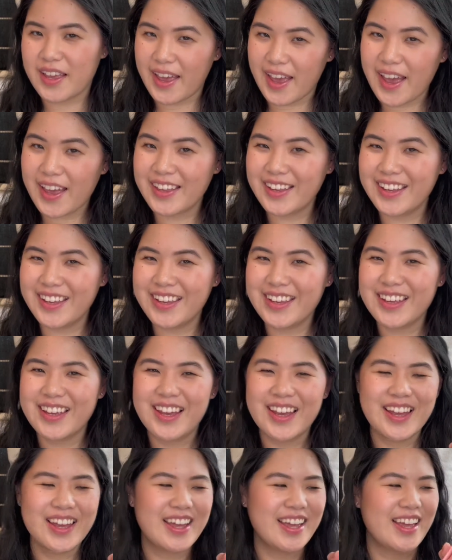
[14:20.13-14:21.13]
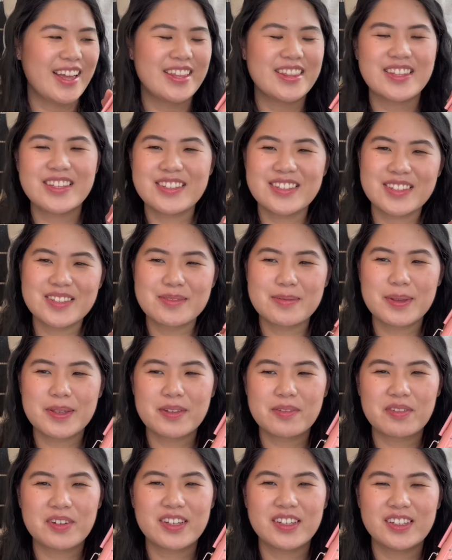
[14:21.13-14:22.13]
at it. And this has
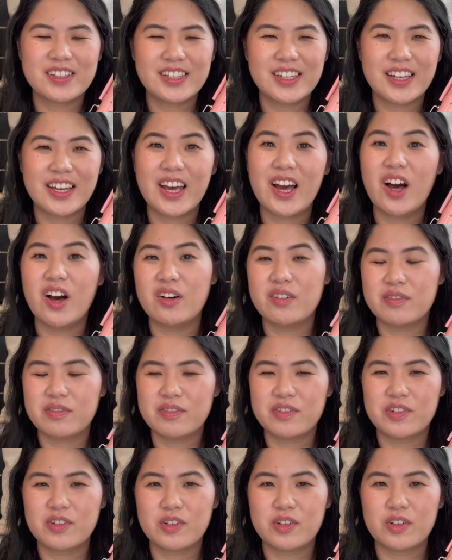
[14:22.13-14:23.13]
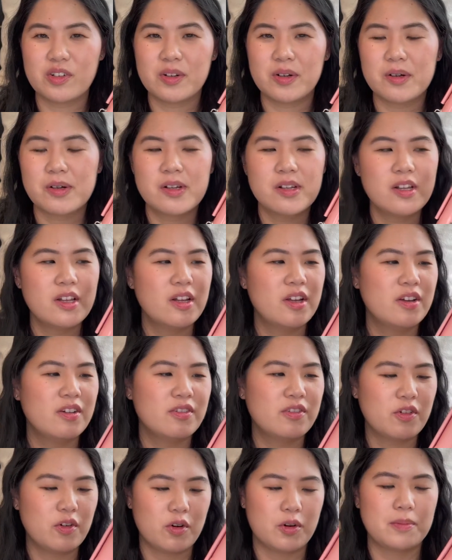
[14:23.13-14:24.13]
been really helpful
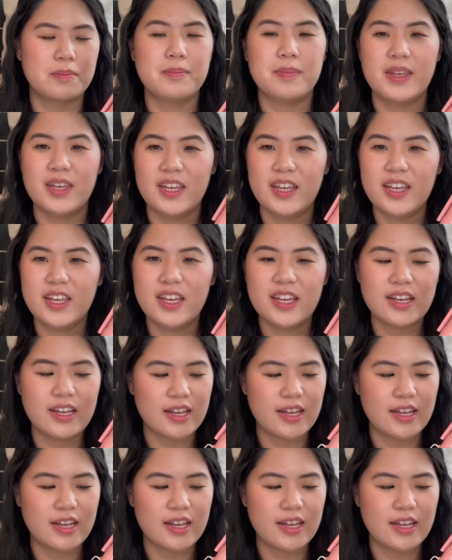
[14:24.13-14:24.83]
for me.